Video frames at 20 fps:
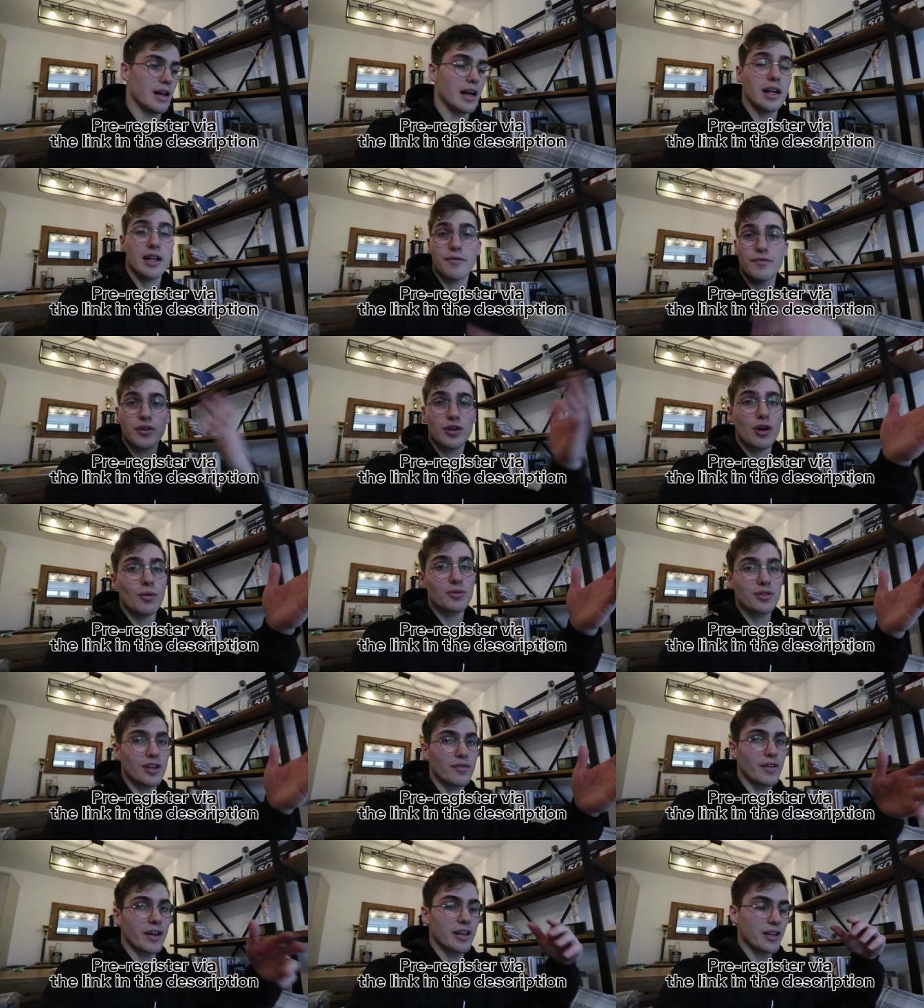And if you come
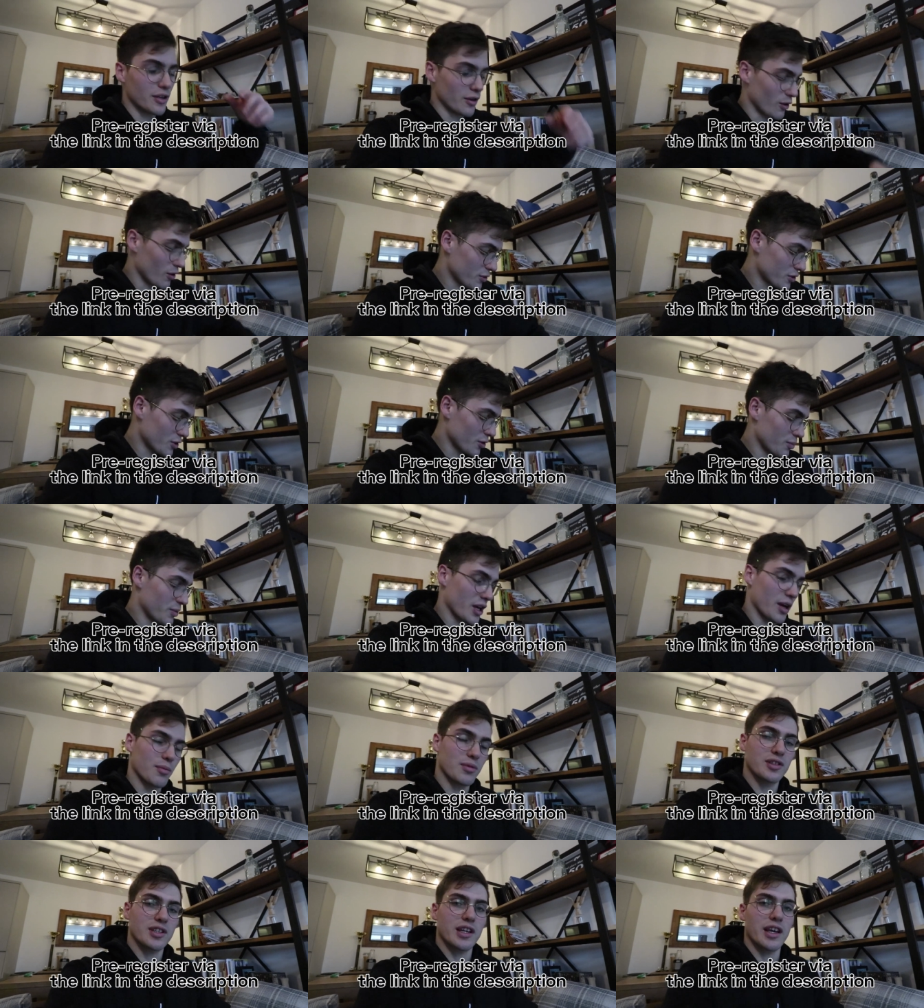to the event, you'll also be
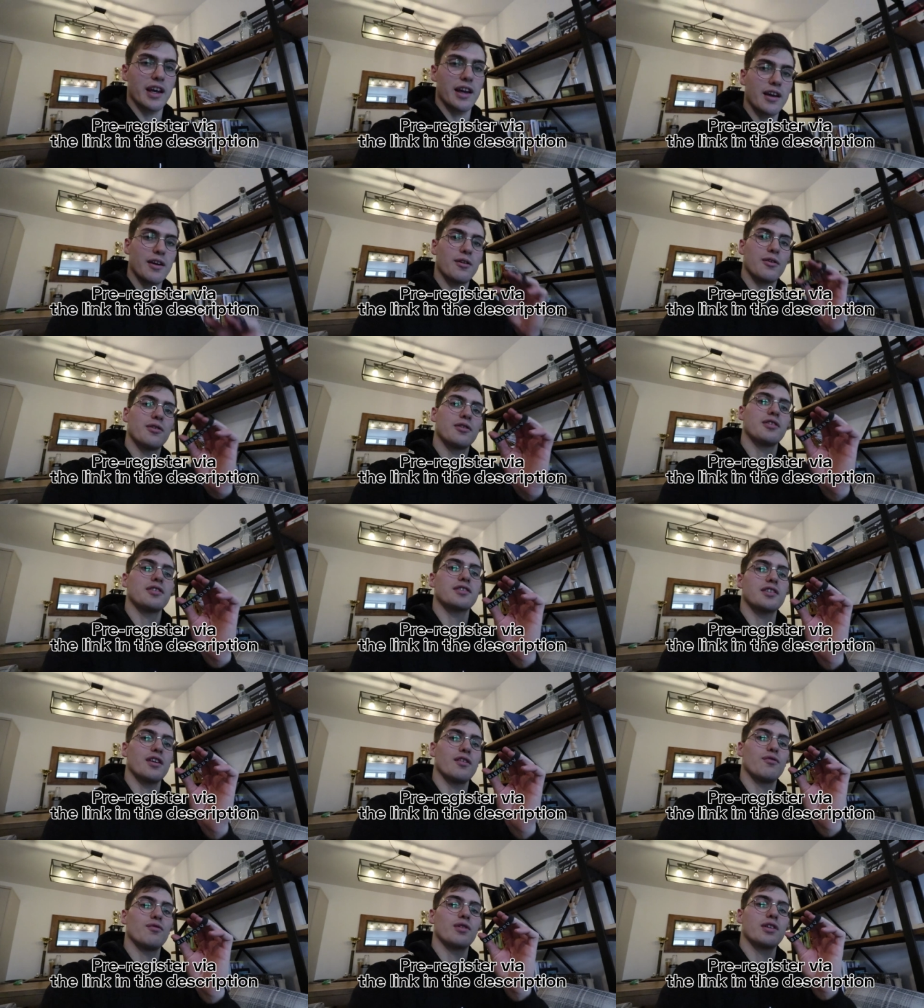able to get
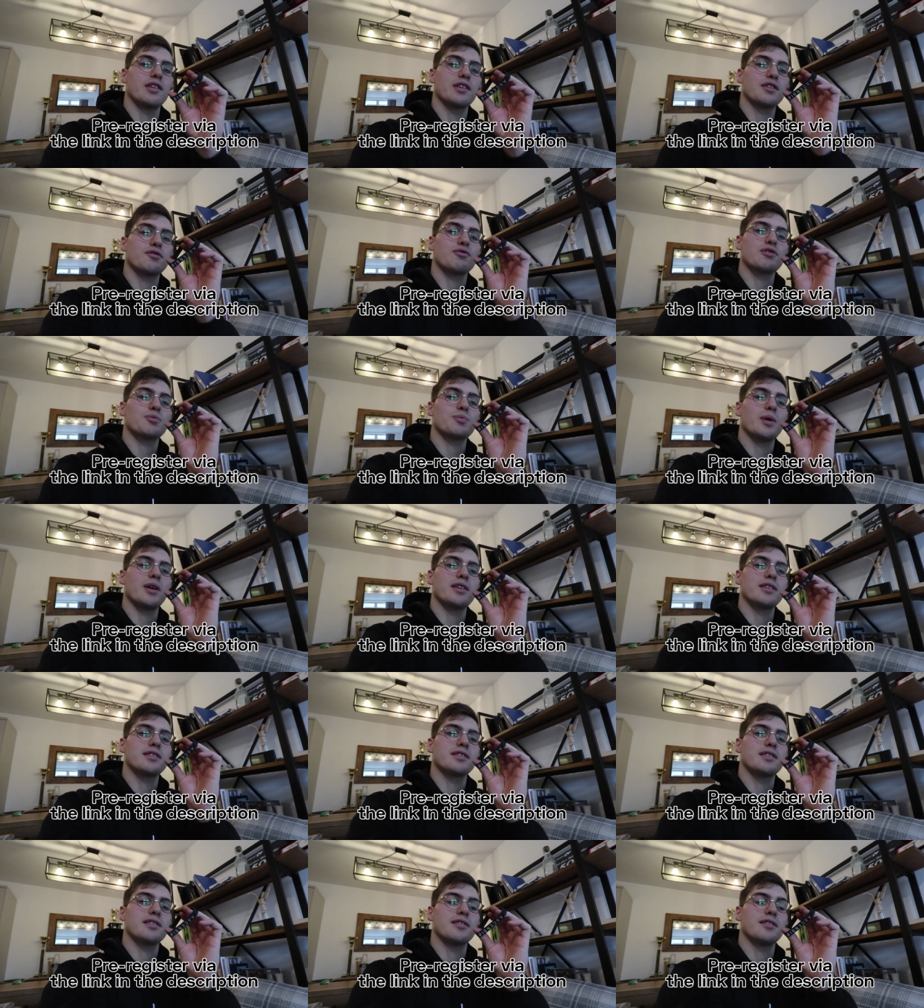yourself one of these
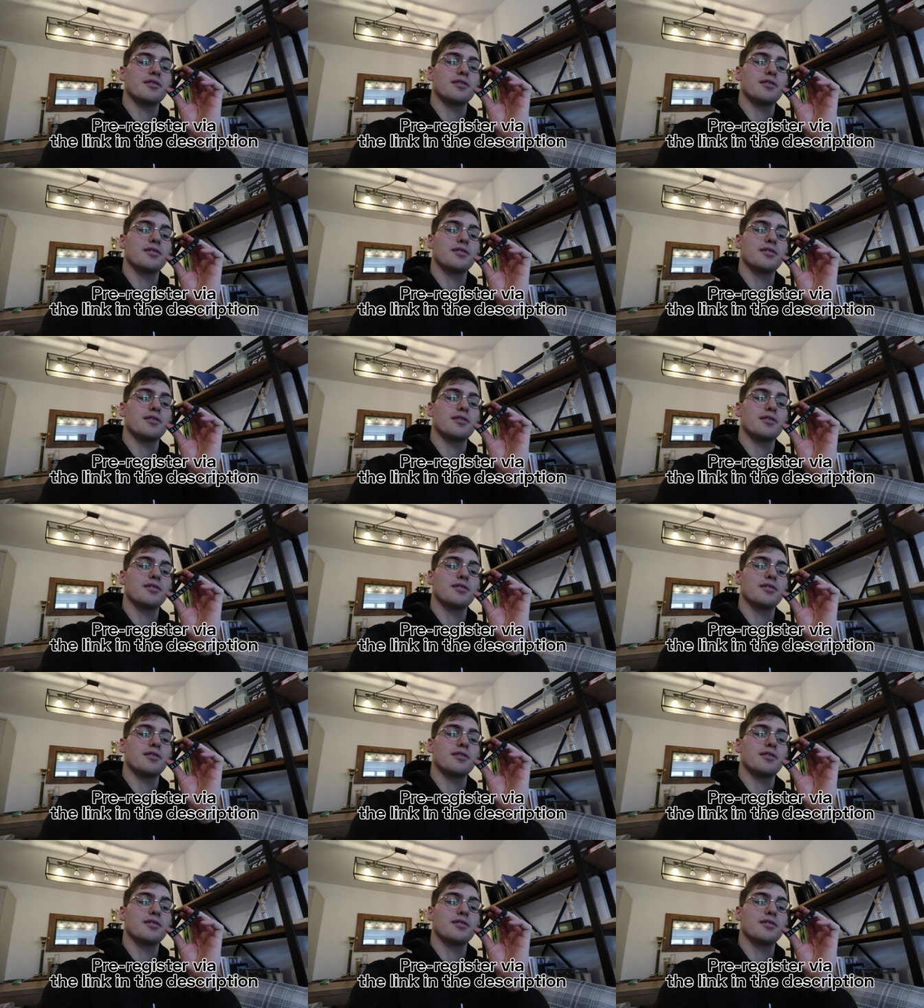wristbands.